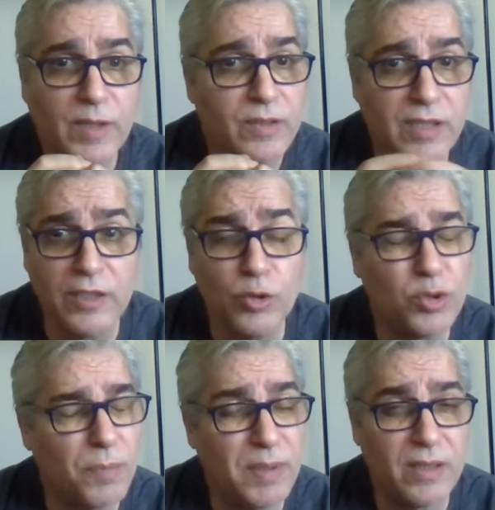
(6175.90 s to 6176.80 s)

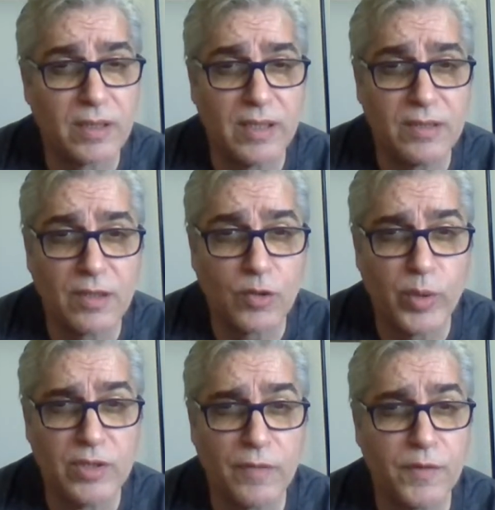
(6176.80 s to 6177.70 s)
Continue to be the kings and
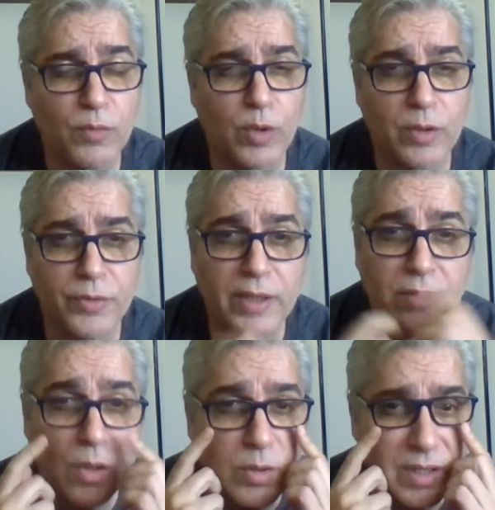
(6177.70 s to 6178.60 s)
queens of your world,
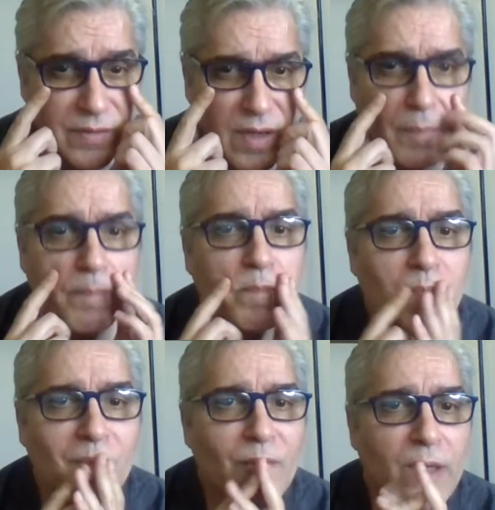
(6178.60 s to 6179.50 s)
and don't give up.
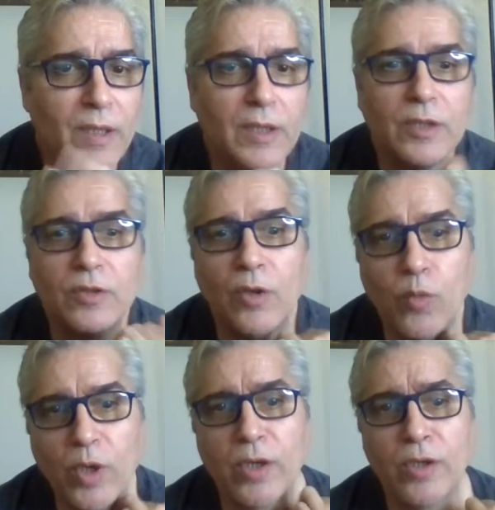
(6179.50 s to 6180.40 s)
The
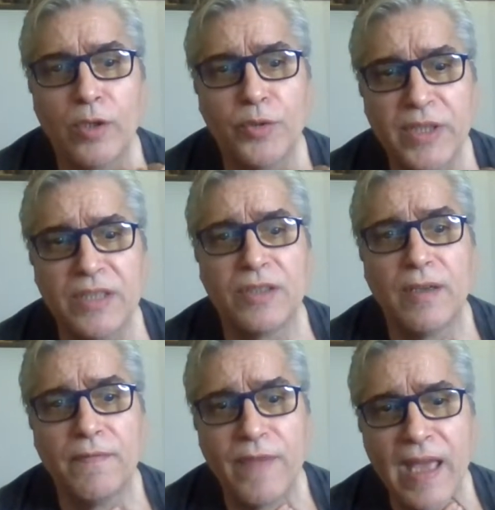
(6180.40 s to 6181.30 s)
world is
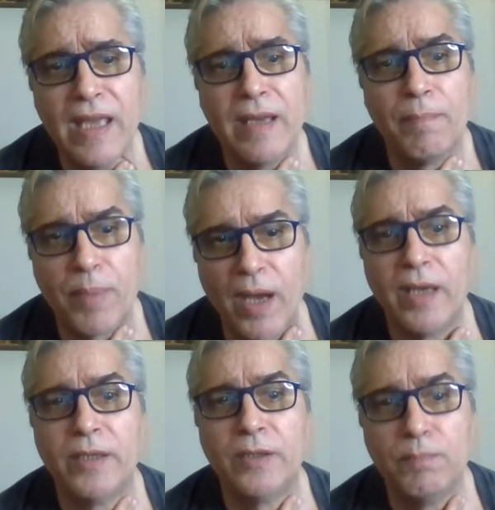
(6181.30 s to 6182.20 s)
a
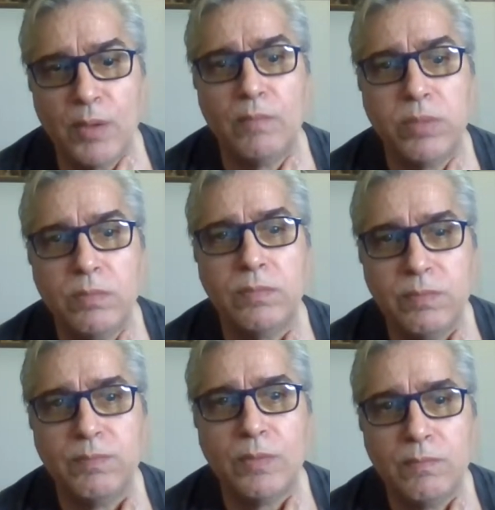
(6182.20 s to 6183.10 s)
vampire. Boom,
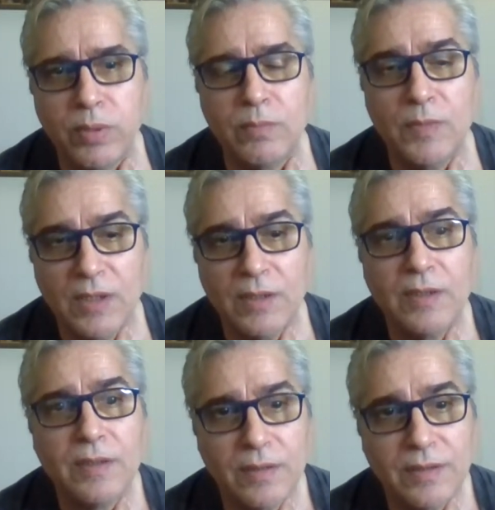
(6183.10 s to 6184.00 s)
boom, boom, boom.
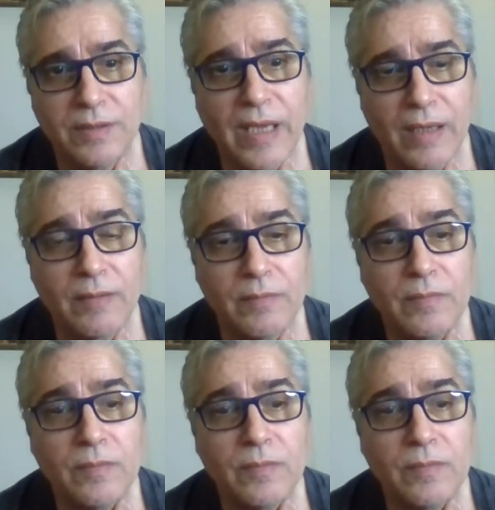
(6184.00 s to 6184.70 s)
Yeah.